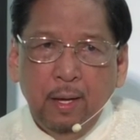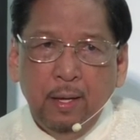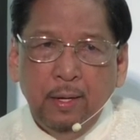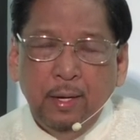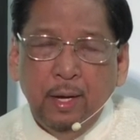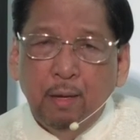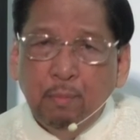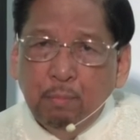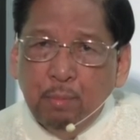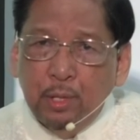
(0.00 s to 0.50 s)

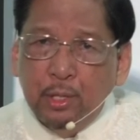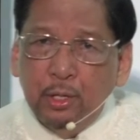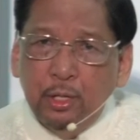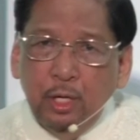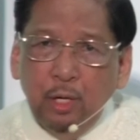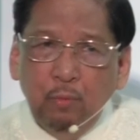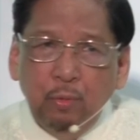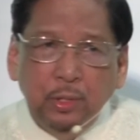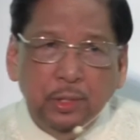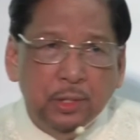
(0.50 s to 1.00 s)
And number
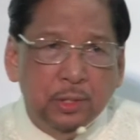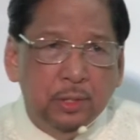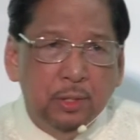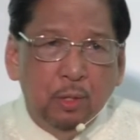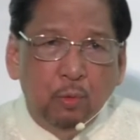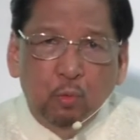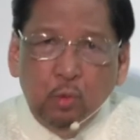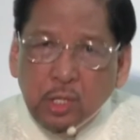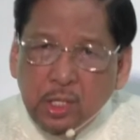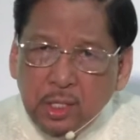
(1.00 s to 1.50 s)
three, which is
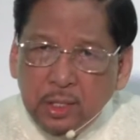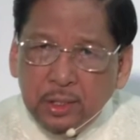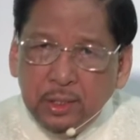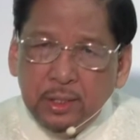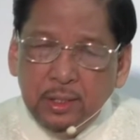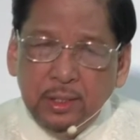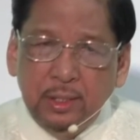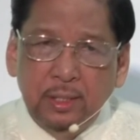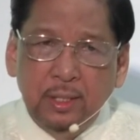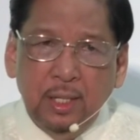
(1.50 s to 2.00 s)
the worst
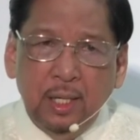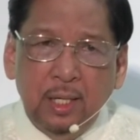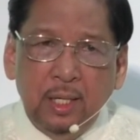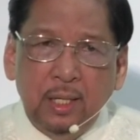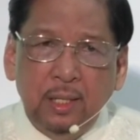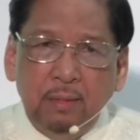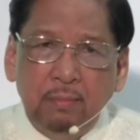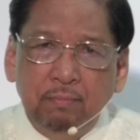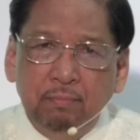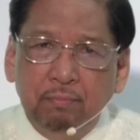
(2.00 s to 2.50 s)

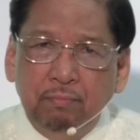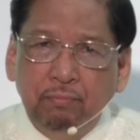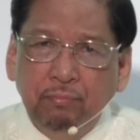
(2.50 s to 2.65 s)
uh,